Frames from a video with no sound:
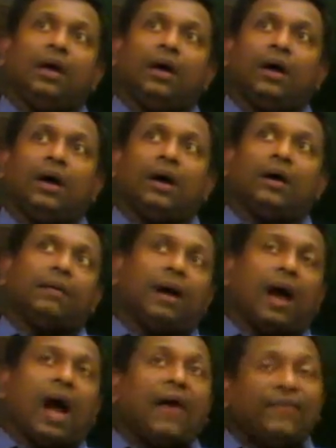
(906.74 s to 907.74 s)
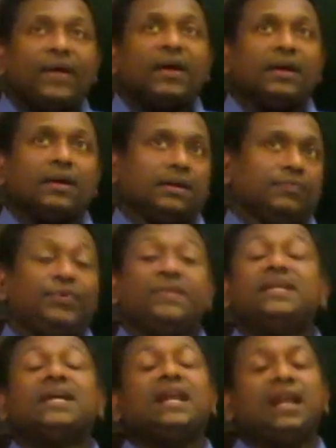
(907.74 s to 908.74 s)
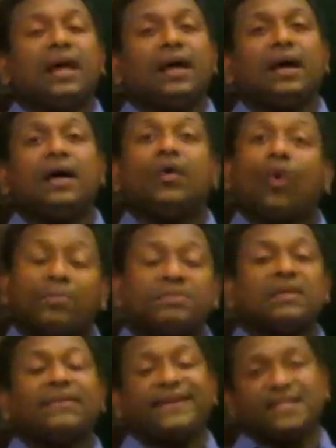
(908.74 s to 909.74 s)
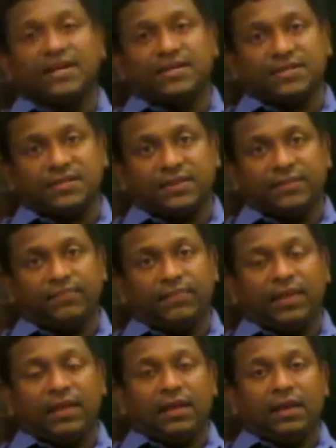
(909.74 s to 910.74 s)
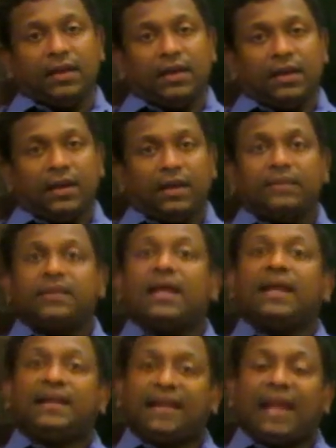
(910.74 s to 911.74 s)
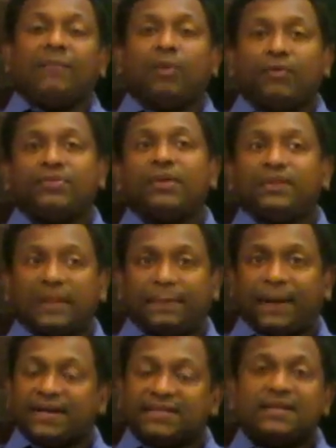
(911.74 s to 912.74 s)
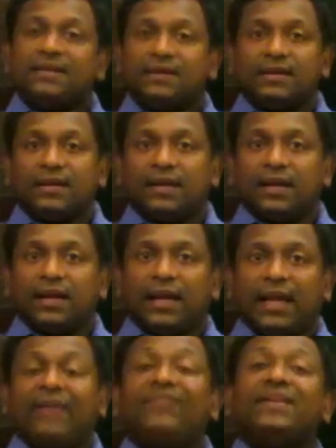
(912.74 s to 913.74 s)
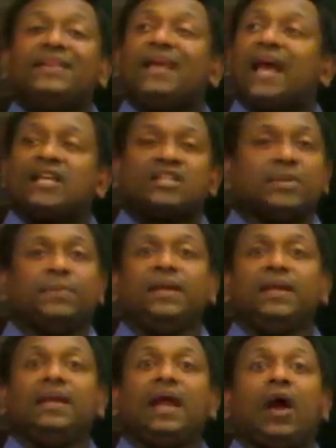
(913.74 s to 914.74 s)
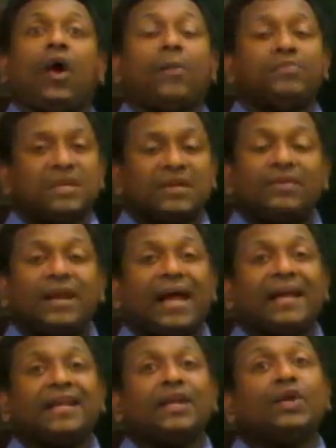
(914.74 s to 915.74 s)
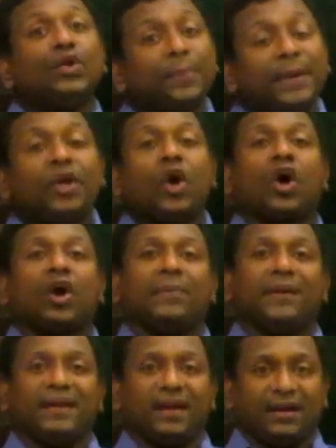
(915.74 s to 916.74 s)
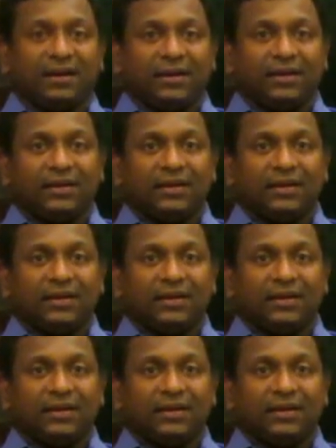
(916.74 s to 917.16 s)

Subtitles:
other physical observations that can be observed in the patient. Everything has to be observed and to be documented